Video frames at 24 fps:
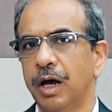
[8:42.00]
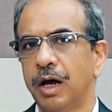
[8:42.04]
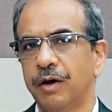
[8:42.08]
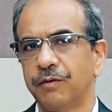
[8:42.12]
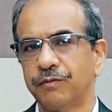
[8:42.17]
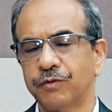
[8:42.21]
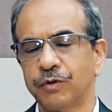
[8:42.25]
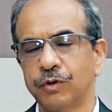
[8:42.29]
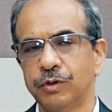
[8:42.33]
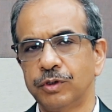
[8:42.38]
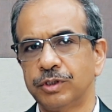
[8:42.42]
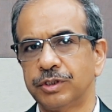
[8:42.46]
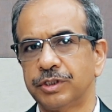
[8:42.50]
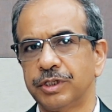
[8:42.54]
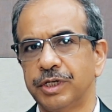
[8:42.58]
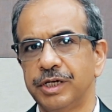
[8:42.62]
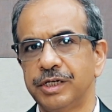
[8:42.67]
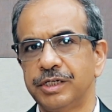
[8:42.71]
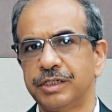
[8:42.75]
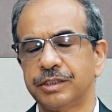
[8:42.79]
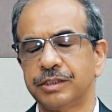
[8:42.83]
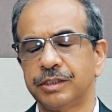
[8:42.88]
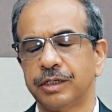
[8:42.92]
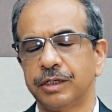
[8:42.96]
Of course,
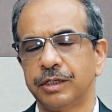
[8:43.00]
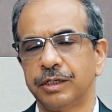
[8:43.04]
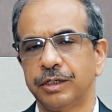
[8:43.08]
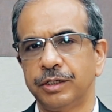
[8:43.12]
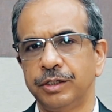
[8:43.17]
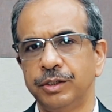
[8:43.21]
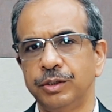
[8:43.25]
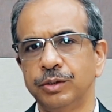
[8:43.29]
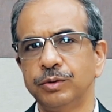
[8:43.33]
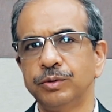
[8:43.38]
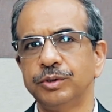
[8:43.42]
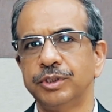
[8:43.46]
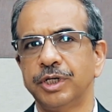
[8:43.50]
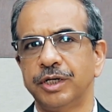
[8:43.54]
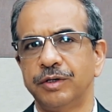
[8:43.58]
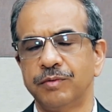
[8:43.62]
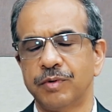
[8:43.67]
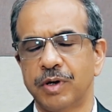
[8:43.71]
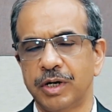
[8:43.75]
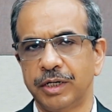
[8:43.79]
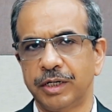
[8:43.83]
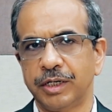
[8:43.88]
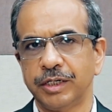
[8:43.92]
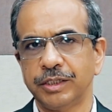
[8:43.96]
it's a huge
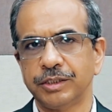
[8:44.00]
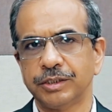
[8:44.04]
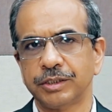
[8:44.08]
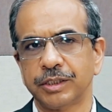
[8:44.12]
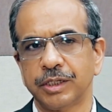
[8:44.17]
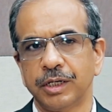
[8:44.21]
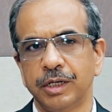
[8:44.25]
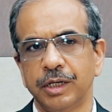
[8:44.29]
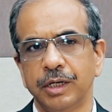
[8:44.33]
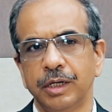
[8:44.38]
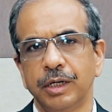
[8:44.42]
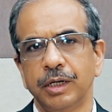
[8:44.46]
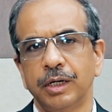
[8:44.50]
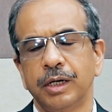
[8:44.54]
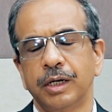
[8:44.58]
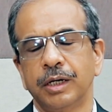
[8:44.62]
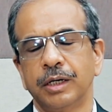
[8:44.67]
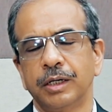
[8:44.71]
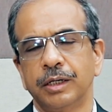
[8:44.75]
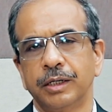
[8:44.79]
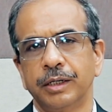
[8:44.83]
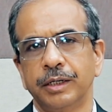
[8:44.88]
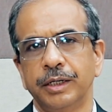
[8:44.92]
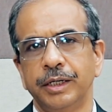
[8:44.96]
advantage.
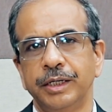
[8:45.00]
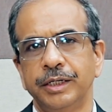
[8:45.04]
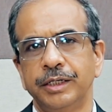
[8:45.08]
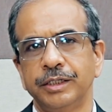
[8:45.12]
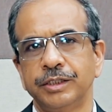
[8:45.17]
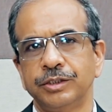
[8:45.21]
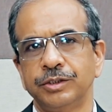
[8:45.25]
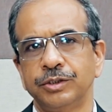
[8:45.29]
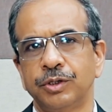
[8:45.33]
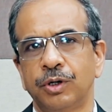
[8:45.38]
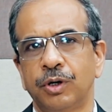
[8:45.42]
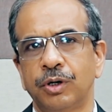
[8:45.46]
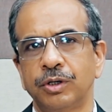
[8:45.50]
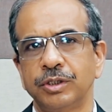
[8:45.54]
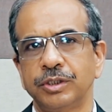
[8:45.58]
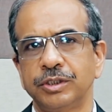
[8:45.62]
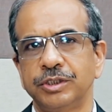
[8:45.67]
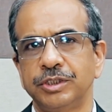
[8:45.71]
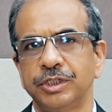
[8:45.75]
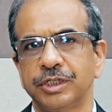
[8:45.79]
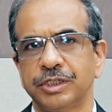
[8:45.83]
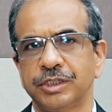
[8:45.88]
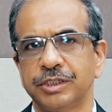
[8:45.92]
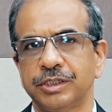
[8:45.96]
It is
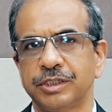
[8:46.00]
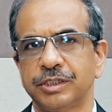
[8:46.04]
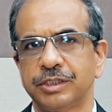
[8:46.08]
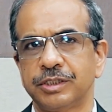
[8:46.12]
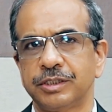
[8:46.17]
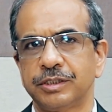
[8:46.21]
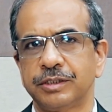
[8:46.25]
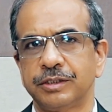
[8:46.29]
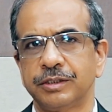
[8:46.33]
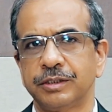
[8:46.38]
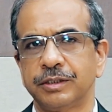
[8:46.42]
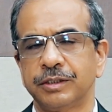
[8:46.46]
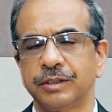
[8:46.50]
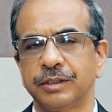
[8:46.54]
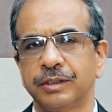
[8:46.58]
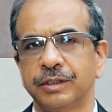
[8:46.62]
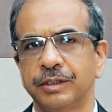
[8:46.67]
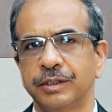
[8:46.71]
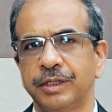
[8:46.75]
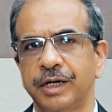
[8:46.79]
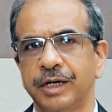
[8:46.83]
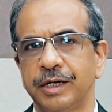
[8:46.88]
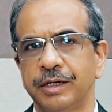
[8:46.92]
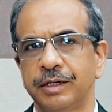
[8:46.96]
not just
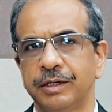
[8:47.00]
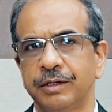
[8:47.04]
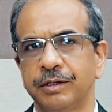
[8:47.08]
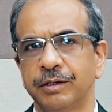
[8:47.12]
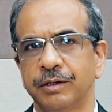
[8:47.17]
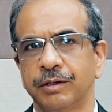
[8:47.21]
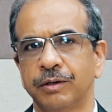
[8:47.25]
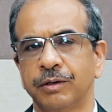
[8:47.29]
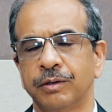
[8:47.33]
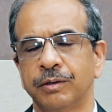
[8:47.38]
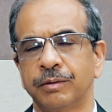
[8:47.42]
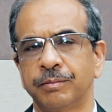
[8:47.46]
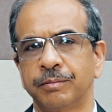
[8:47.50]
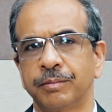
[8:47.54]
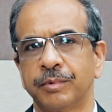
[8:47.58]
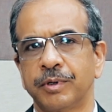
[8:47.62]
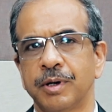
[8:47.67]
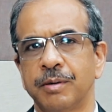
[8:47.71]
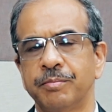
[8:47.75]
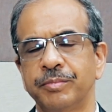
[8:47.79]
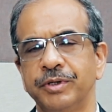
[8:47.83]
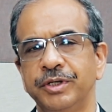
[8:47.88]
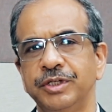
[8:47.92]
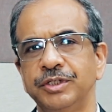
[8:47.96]
that
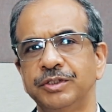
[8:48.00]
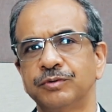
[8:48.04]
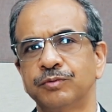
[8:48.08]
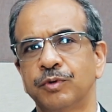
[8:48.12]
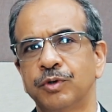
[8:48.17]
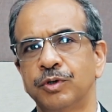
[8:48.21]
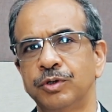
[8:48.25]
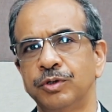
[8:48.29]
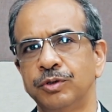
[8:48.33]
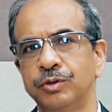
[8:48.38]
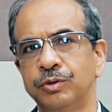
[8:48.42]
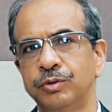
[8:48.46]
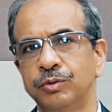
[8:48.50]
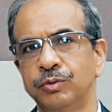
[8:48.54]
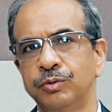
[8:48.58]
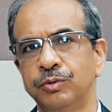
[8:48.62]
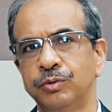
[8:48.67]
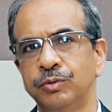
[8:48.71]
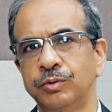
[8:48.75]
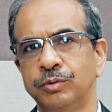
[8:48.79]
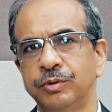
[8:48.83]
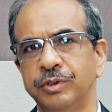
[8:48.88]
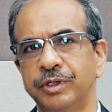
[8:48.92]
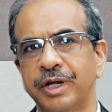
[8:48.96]
companies want
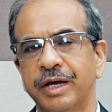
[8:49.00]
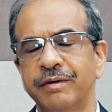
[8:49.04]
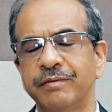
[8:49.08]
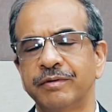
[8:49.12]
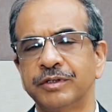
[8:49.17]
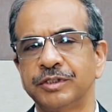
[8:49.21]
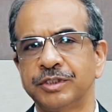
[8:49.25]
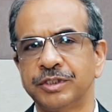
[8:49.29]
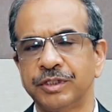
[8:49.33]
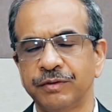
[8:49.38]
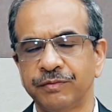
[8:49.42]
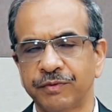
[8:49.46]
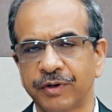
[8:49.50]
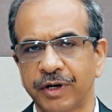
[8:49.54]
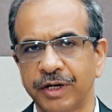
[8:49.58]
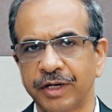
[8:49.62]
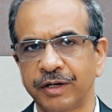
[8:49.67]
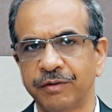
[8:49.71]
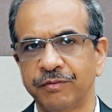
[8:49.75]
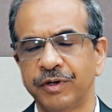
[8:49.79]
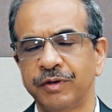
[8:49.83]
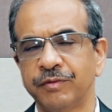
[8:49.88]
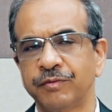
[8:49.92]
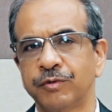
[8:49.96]
to diversify
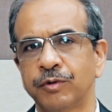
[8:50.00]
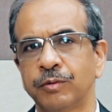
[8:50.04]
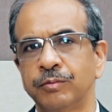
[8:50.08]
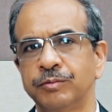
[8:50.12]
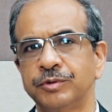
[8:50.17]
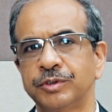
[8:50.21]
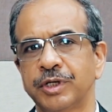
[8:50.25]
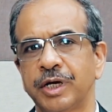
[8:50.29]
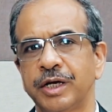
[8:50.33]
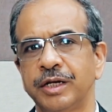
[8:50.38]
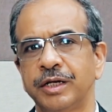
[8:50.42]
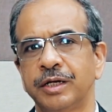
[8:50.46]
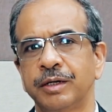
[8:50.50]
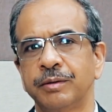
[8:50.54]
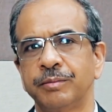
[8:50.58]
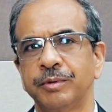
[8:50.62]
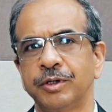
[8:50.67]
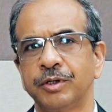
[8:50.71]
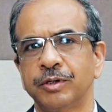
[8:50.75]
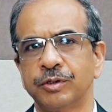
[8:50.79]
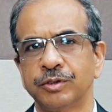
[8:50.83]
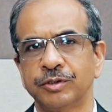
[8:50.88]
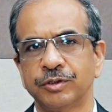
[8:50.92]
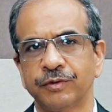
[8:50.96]
away from China
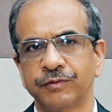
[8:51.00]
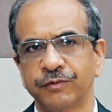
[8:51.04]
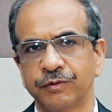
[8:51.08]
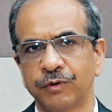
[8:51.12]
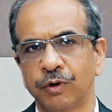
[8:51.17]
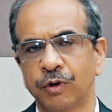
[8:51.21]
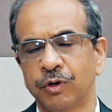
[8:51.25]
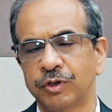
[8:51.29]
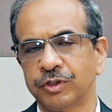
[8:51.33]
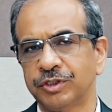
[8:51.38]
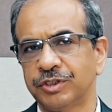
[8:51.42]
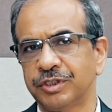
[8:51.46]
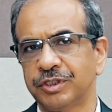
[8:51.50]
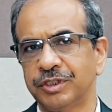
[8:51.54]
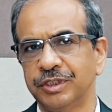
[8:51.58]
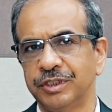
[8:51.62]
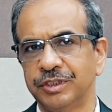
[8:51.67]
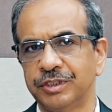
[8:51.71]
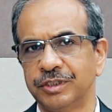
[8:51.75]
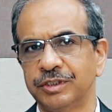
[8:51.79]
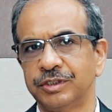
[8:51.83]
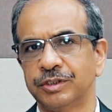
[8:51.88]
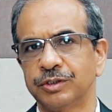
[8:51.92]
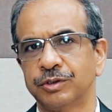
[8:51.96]
because of cost
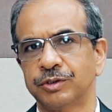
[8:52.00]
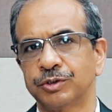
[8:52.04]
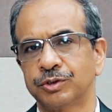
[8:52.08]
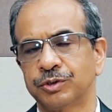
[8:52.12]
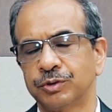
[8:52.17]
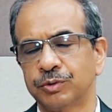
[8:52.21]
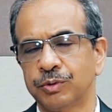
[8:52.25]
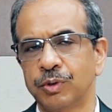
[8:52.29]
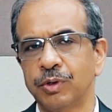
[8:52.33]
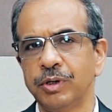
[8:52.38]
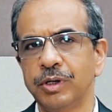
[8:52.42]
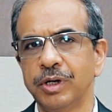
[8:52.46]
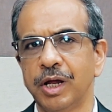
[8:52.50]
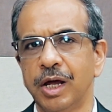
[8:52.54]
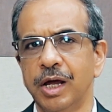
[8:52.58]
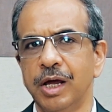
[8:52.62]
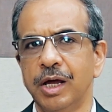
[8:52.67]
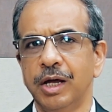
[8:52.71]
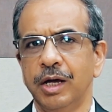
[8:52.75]
reasons or so on.